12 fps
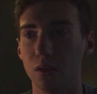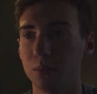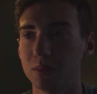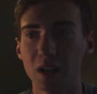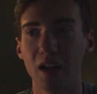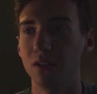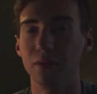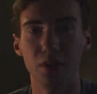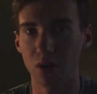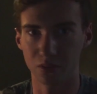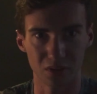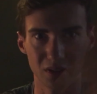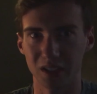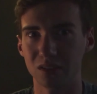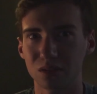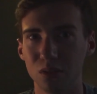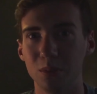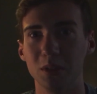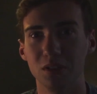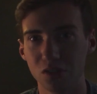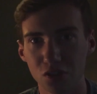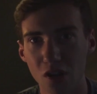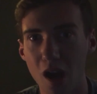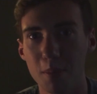out of all the stupid
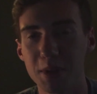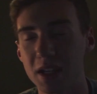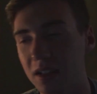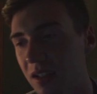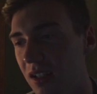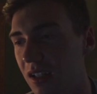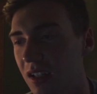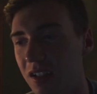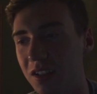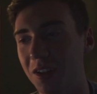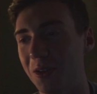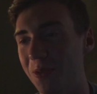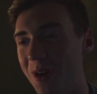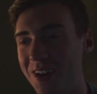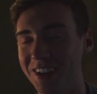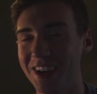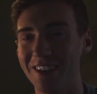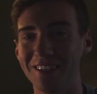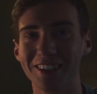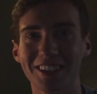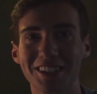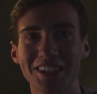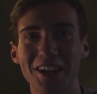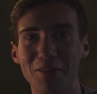shopping, whatever,
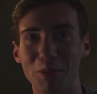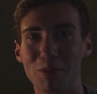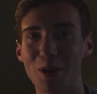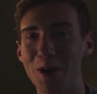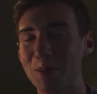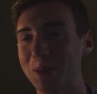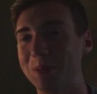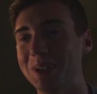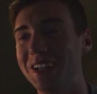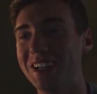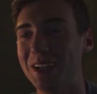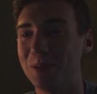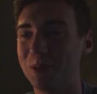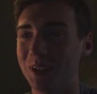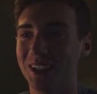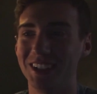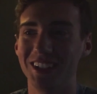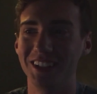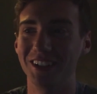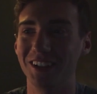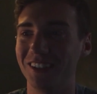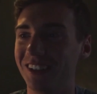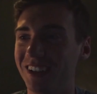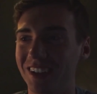because I have a problem. But
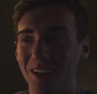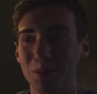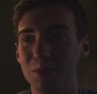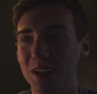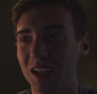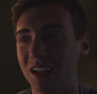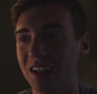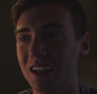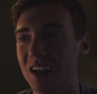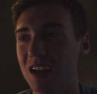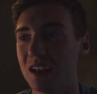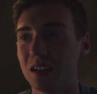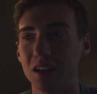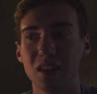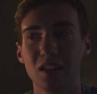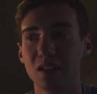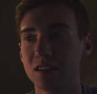man, at